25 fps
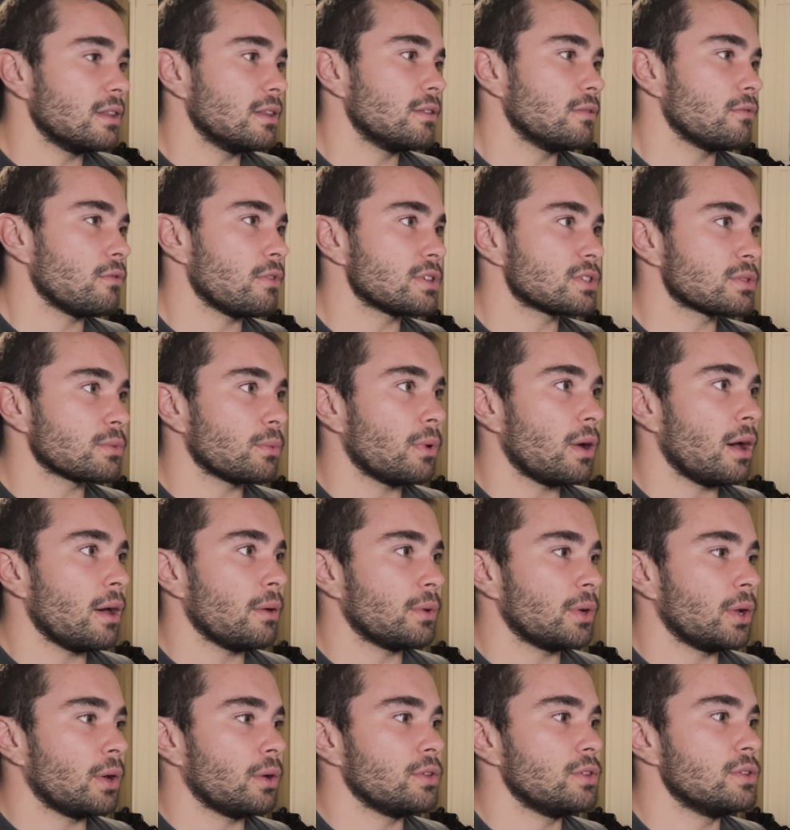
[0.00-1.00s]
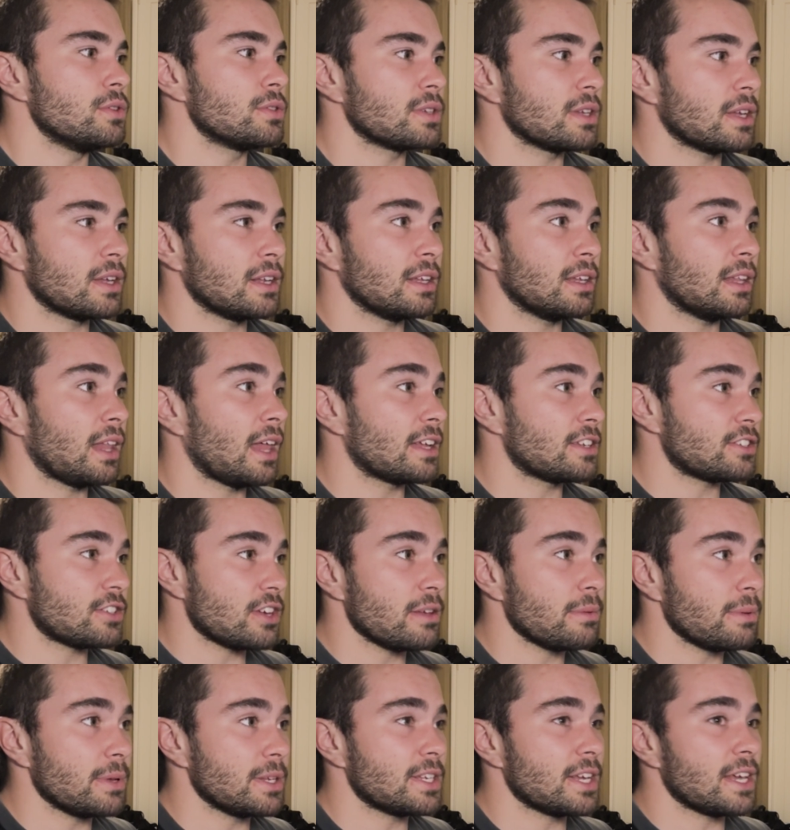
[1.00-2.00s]
Reason why we're not using any like
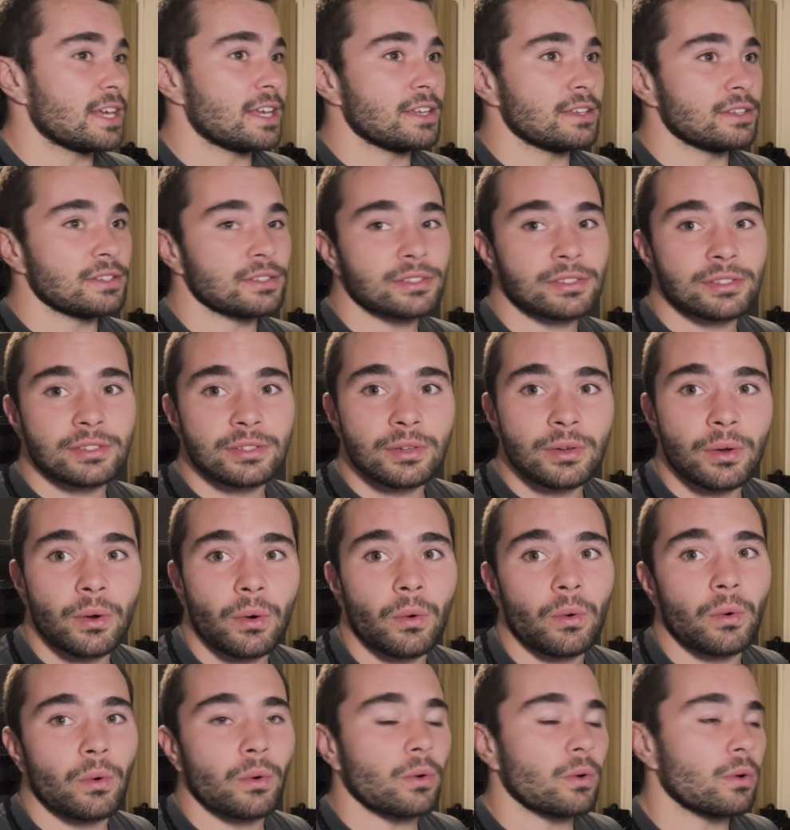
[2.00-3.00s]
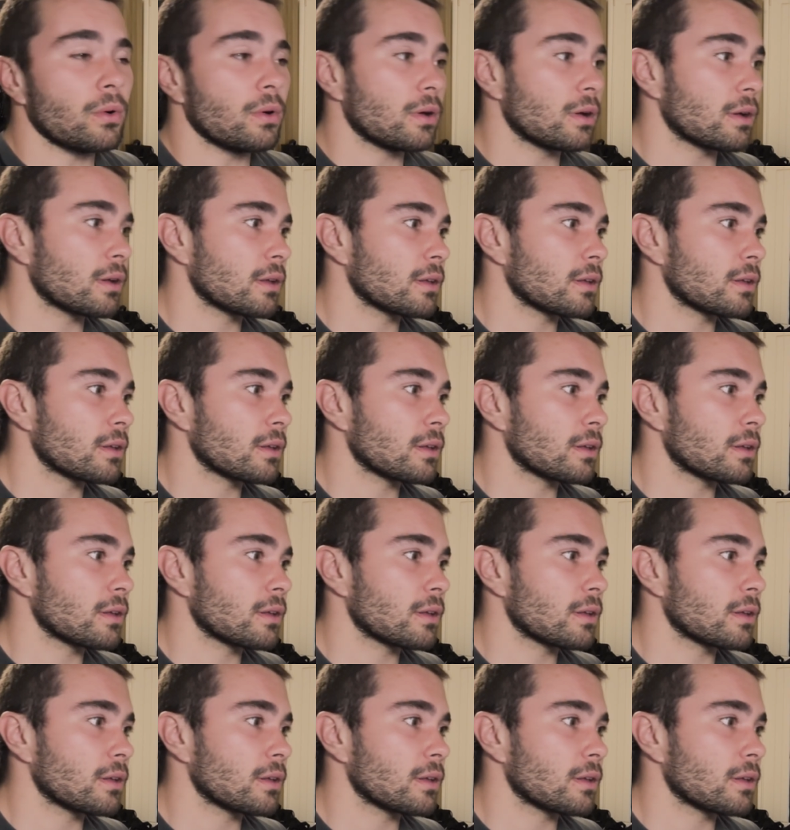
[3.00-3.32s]
GPTs or